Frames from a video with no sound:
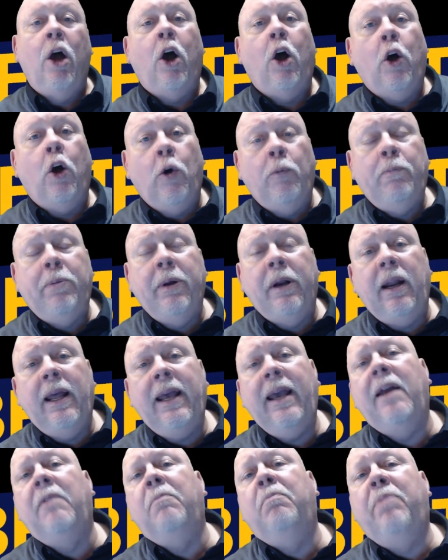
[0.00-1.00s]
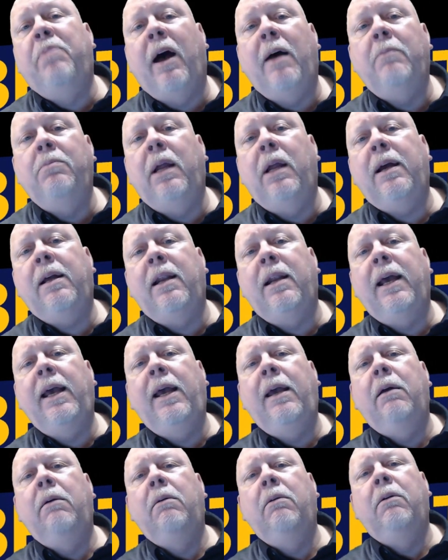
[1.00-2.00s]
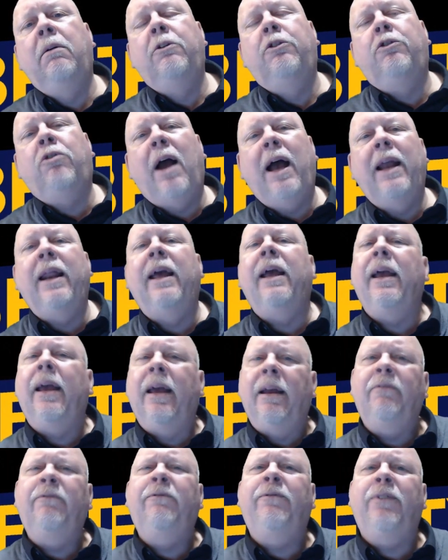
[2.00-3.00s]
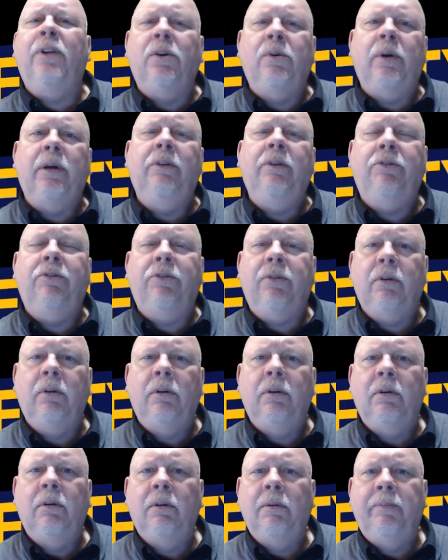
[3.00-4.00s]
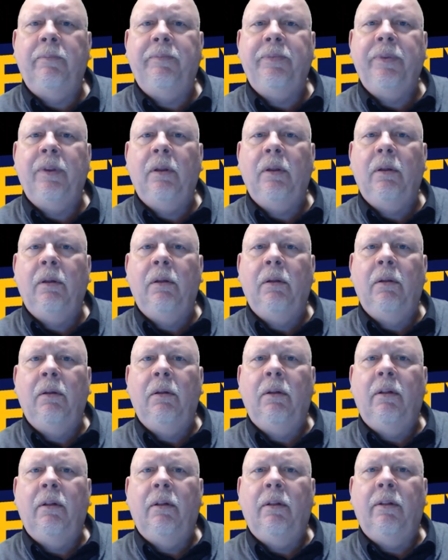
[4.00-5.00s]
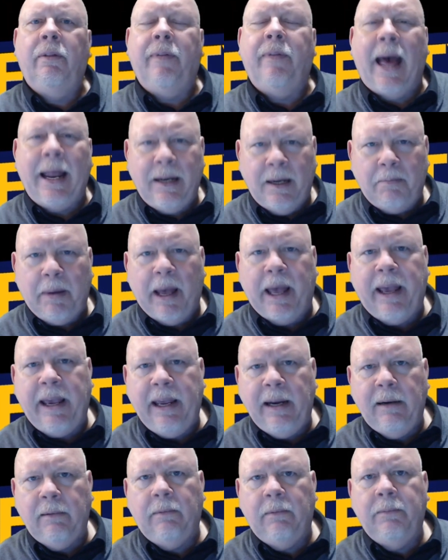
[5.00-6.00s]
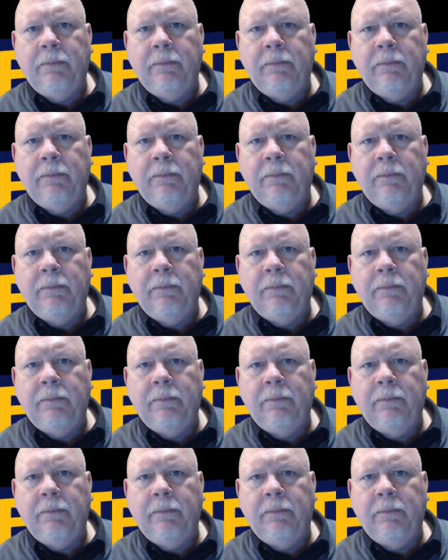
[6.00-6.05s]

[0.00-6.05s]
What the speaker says: openly and publicly try to influence that debate?